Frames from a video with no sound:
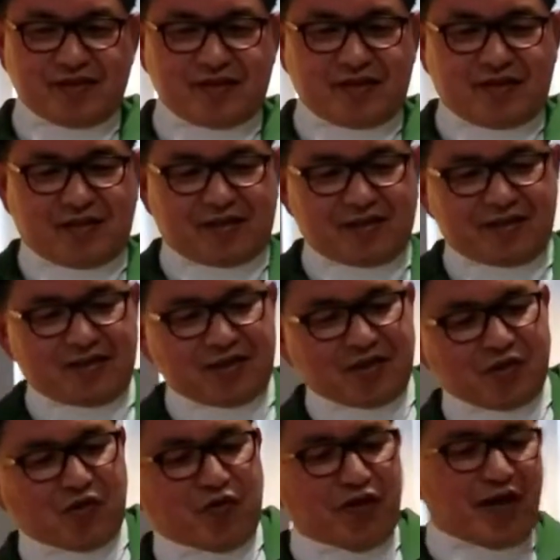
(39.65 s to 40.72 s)
that
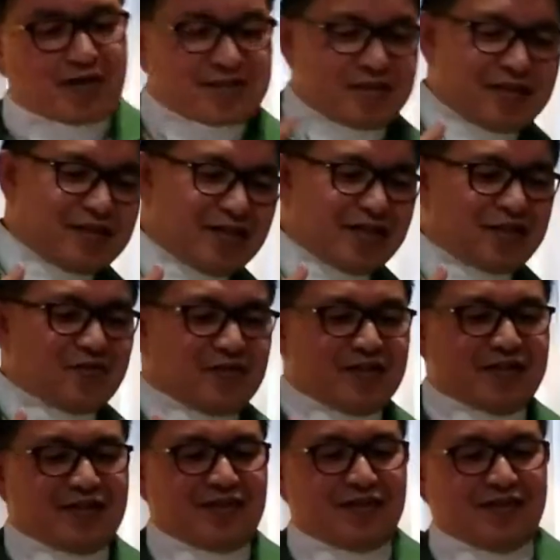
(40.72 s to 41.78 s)
connecting it
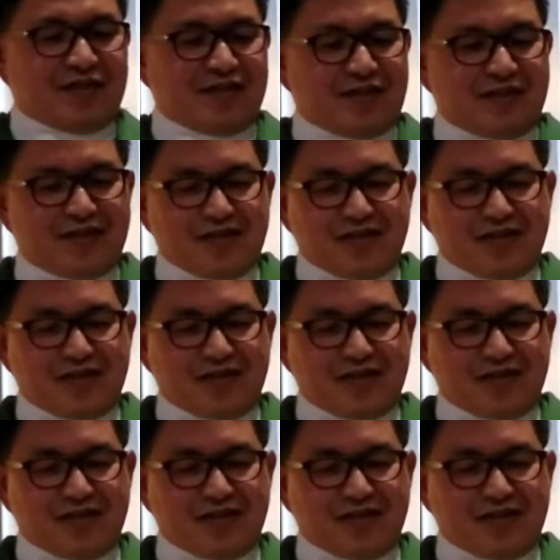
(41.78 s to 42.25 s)
with the